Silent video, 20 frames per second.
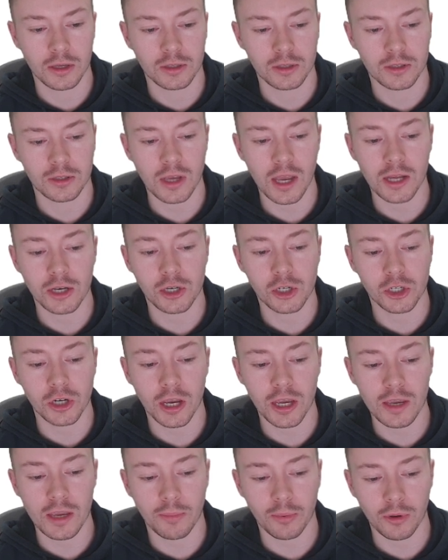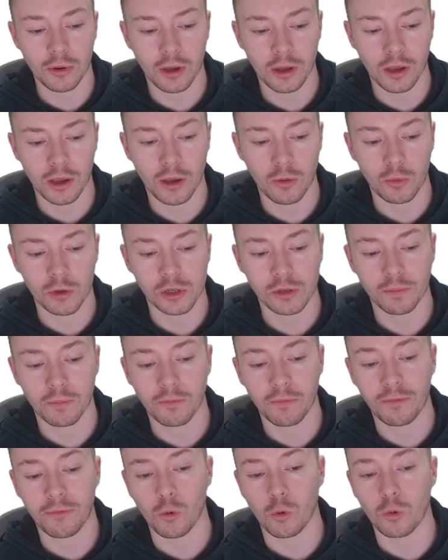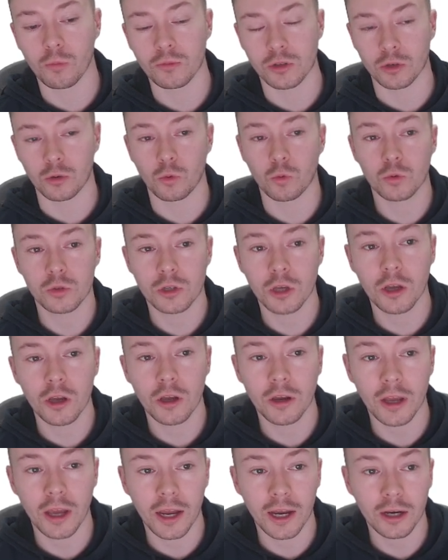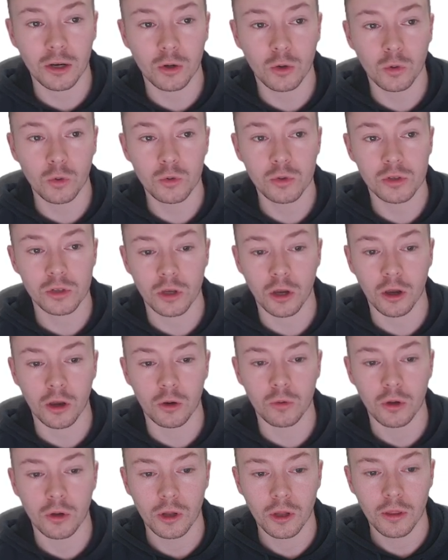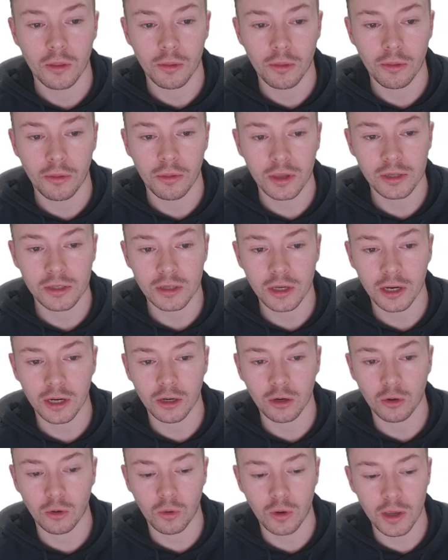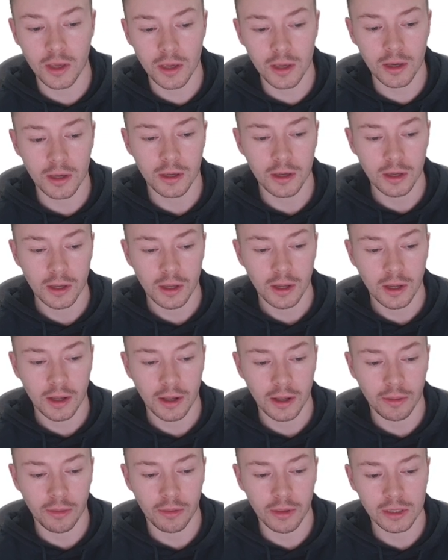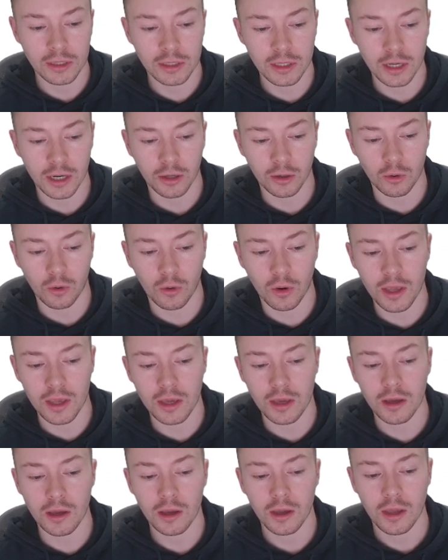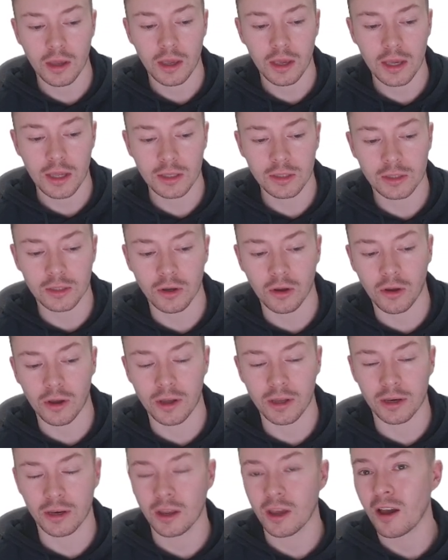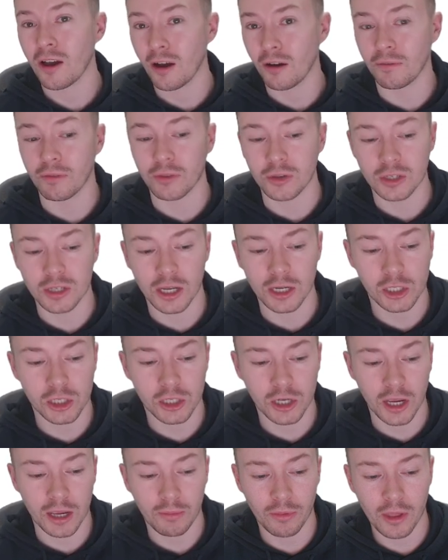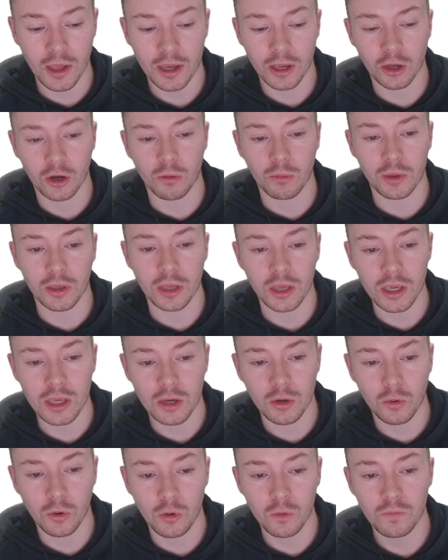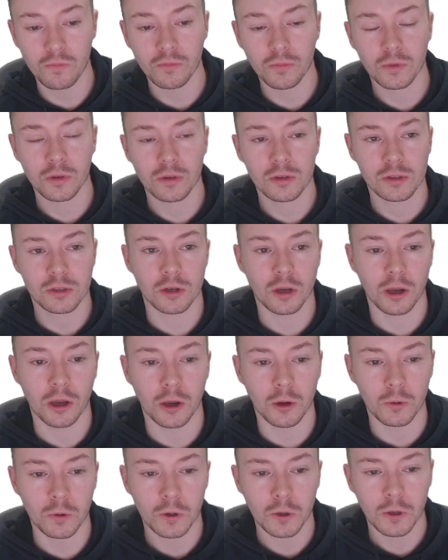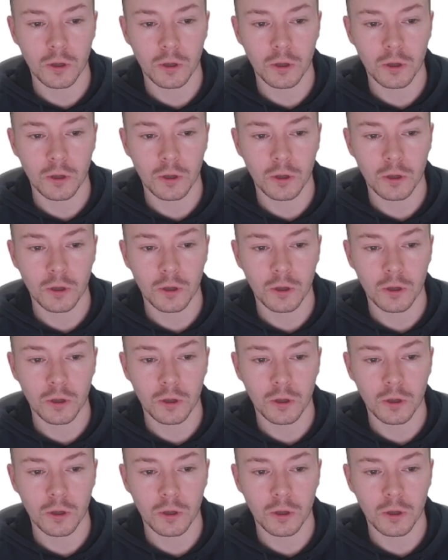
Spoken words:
Z shape which forms an alternate angle, so this angle here and this angle here inside of the Z shape, they're going to be equal. So